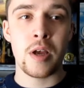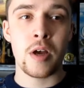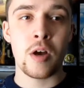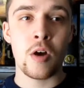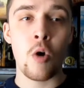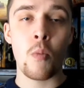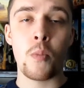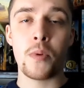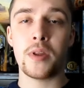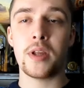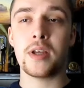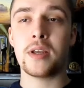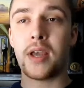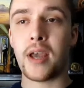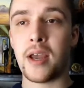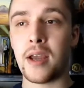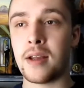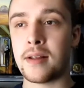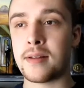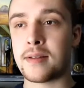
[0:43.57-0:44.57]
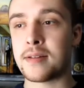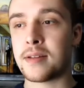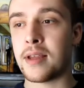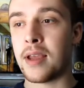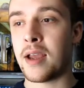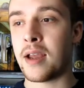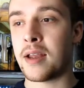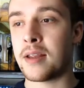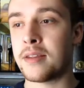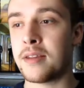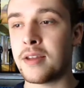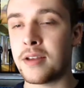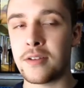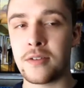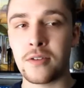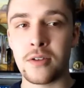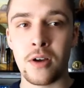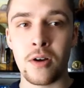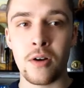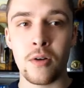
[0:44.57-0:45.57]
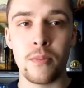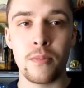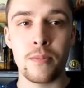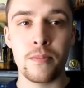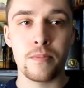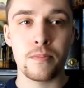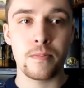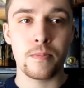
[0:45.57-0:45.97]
open the gates and things go